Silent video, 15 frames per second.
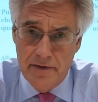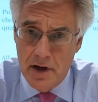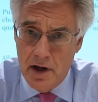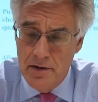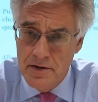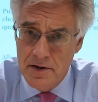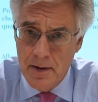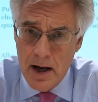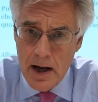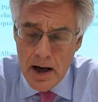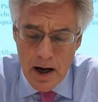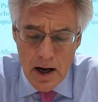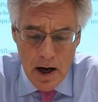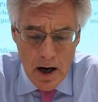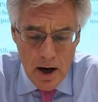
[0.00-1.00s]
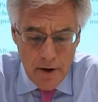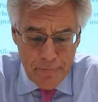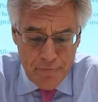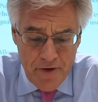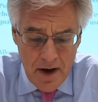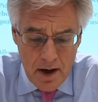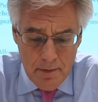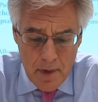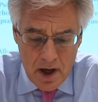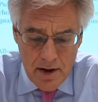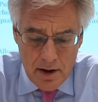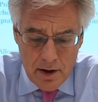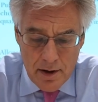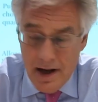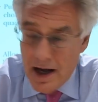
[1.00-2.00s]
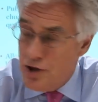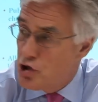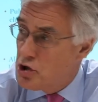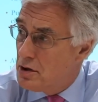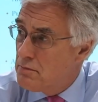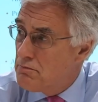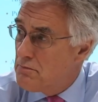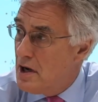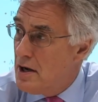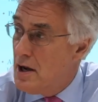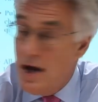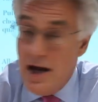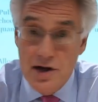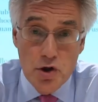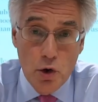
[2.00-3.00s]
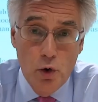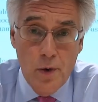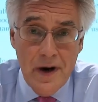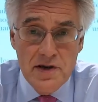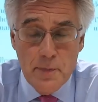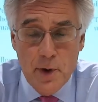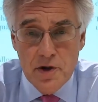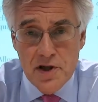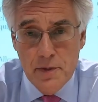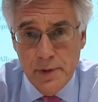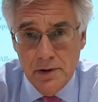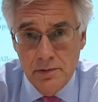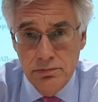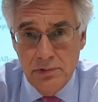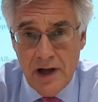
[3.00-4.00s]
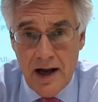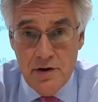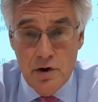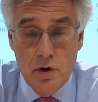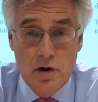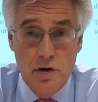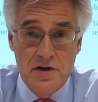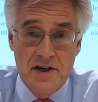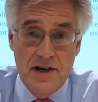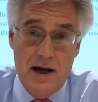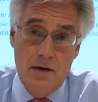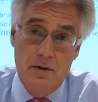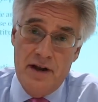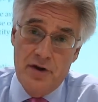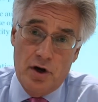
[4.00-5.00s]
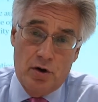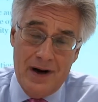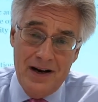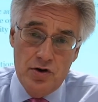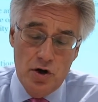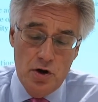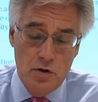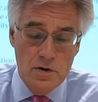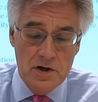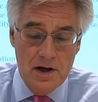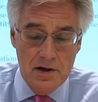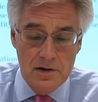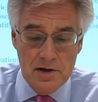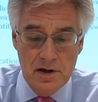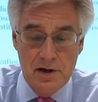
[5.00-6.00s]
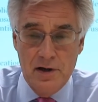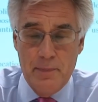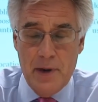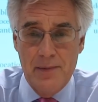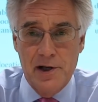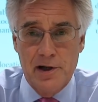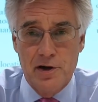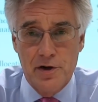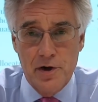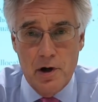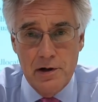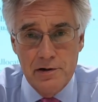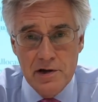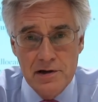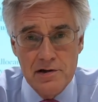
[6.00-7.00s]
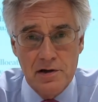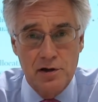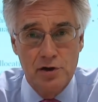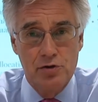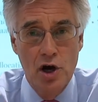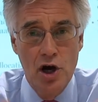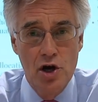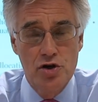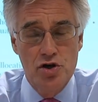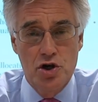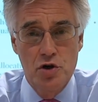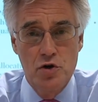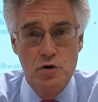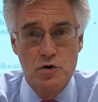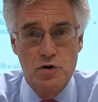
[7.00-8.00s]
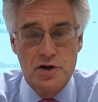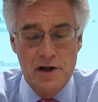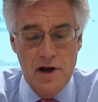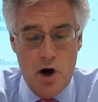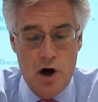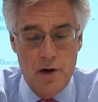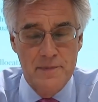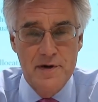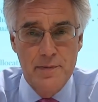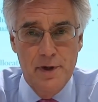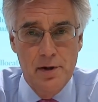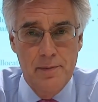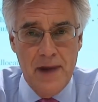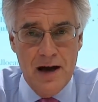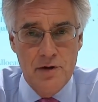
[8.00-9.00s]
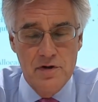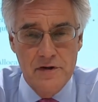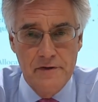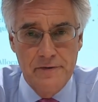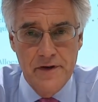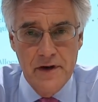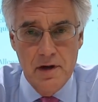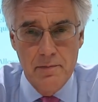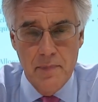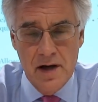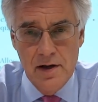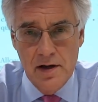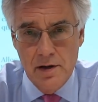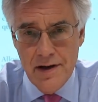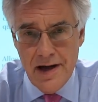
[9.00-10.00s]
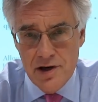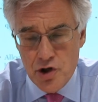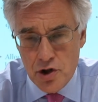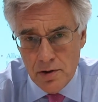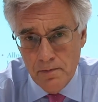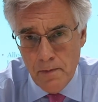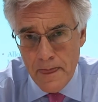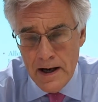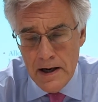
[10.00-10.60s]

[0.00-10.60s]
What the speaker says: of those. Fiat money creation is always possible. And you could say, and the great news is, that the public authorities can choose the optimal amount of fiat money creation.